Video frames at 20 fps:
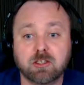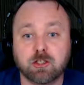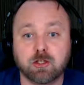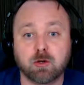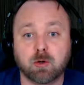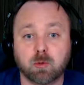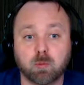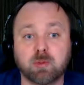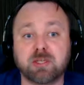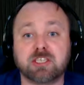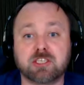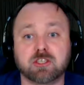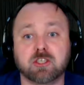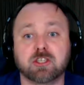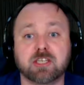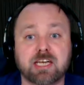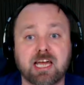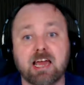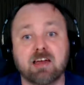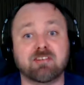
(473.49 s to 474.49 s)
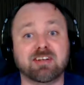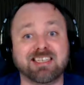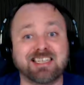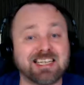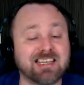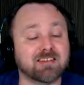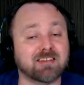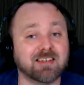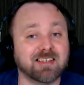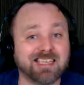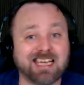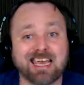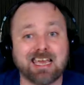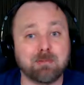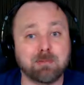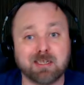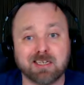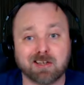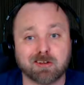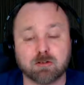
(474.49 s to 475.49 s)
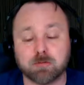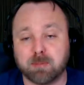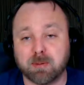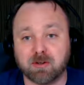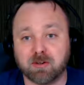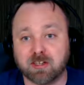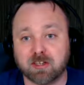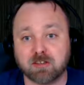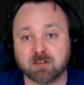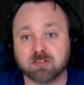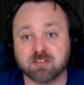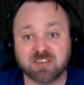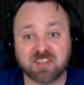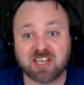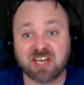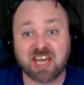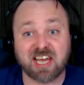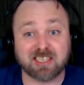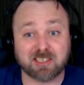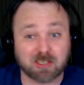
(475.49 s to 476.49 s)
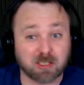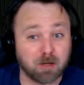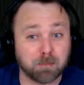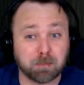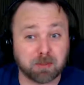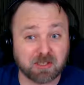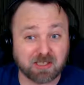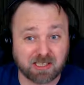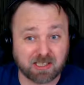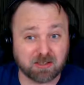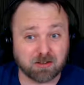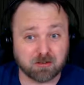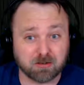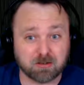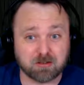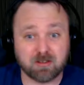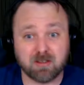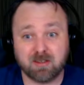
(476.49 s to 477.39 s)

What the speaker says: Are we still going to have a decent gaming experience for the next couple of years?